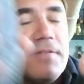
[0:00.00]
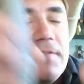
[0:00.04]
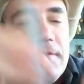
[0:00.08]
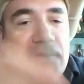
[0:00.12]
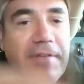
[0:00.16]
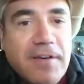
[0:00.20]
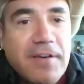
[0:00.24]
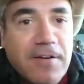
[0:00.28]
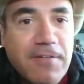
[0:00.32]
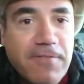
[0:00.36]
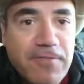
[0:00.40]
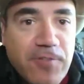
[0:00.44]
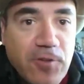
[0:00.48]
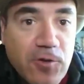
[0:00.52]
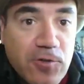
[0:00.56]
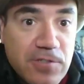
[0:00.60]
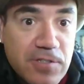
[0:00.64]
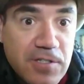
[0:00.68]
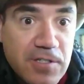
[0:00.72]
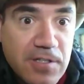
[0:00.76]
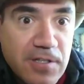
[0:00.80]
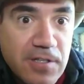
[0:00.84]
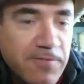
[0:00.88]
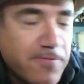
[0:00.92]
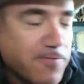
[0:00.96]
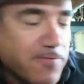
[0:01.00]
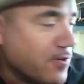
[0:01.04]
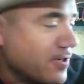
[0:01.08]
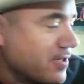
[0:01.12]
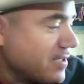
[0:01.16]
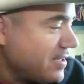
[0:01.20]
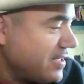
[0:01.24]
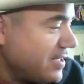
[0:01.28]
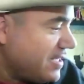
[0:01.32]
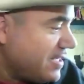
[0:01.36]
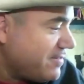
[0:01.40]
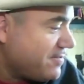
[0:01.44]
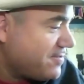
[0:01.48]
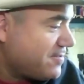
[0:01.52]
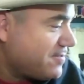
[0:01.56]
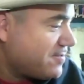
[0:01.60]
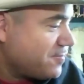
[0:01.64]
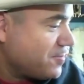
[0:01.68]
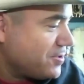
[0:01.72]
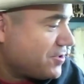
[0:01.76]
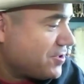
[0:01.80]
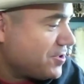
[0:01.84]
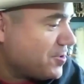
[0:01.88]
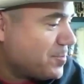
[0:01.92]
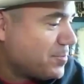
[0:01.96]
of those little fern leaves,
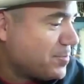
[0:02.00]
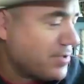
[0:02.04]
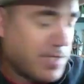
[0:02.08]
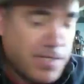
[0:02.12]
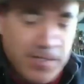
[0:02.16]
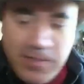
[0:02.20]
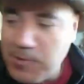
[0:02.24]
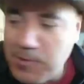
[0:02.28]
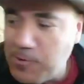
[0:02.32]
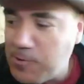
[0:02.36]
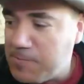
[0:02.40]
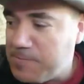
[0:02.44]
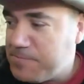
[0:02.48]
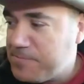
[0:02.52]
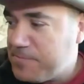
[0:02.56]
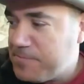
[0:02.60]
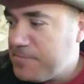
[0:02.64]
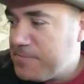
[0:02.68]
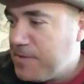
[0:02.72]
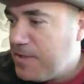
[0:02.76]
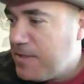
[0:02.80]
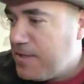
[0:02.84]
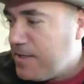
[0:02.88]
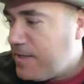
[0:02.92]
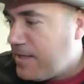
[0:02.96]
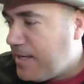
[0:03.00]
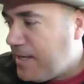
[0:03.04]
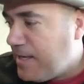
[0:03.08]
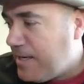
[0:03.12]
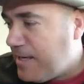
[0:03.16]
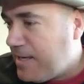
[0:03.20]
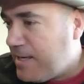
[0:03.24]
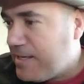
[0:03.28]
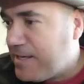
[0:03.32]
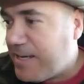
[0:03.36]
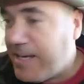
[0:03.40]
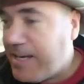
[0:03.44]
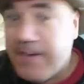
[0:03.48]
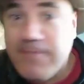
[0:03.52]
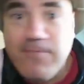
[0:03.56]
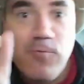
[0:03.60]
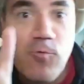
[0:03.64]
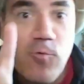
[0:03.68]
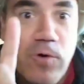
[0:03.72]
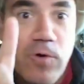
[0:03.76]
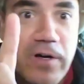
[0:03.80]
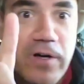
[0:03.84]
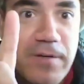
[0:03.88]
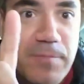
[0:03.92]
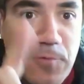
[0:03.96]
which is pretty cool. And I have
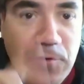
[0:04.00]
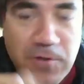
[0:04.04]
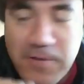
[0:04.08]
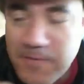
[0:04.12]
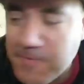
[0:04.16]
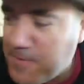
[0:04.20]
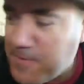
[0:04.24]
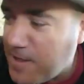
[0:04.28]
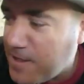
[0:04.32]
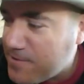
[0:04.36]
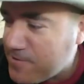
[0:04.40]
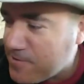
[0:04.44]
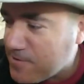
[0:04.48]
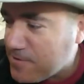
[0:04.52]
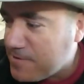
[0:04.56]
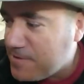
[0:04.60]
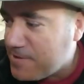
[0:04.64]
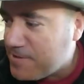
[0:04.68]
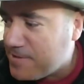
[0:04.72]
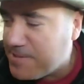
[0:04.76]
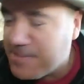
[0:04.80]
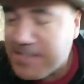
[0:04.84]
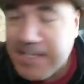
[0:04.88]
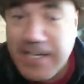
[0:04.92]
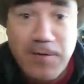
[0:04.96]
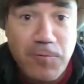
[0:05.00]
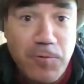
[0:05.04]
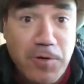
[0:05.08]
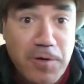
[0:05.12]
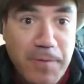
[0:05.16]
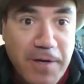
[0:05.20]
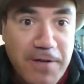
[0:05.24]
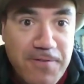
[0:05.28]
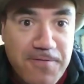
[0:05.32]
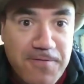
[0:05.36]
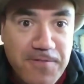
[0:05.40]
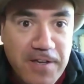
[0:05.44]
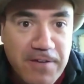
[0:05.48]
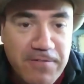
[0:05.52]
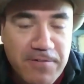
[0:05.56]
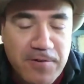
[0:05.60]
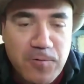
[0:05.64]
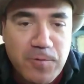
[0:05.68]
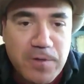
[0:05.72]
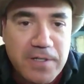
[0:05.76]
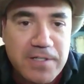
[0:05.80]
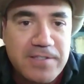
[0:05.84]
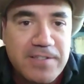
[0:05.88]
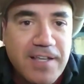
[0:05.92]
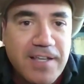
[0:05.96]
one more fossil. This is kind of one of my favorite
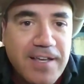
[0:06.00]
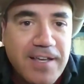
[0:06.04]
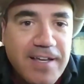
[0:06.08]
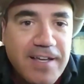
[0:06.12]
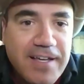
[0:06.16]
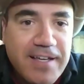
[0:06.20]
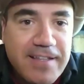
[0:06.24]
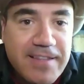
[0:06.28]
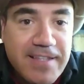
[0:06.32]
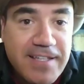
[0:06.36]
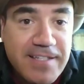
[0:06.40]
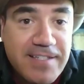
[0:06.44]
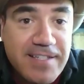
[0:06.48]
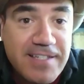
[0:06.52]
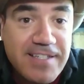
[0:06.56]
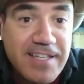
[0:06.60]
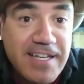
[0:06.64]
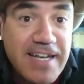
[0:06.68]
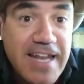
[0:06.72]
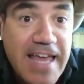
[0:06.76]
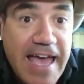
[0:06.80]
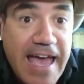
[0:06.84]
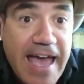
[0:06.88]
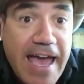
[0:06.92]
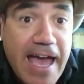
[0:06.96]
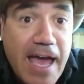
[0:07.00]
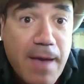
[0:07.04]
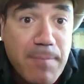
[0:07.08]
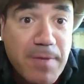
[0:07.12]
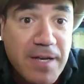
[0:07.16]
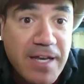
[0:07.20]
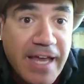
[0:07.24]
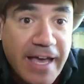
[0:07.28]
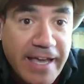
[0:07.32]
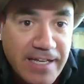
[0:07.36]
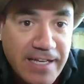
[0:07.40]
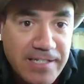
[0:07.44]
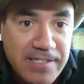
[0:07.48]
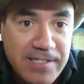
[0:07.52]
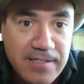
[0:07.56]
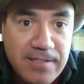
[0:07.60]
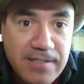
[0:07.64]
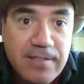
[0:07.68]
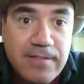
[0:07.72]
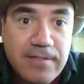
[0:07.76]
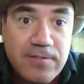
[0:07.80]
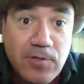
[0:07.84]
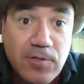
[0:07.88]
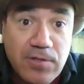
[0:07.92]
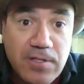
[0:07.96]
ones. This is an ammonite.
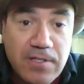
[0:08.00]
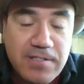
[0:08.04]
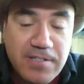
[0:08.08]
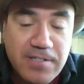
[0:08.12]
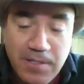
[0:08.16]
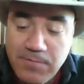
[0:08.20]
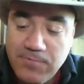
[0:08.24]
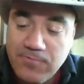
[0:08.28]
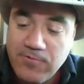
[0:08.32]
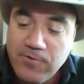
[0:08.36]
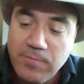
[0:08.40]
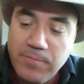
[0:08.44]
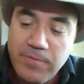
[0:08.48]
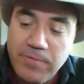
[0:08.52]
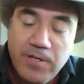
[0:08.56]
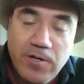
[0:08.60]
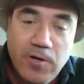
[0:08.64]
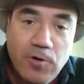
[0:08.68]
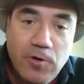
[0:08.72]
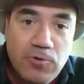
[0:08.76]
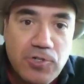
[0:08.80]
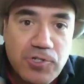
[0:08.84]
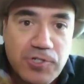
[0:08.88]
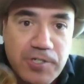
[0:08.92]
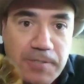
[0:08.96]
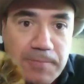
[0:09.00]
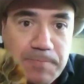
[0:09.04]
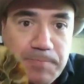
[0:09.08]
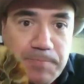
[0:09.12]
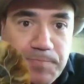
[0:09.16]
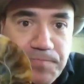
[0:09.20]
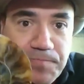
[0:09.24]
So this comes from the ocean.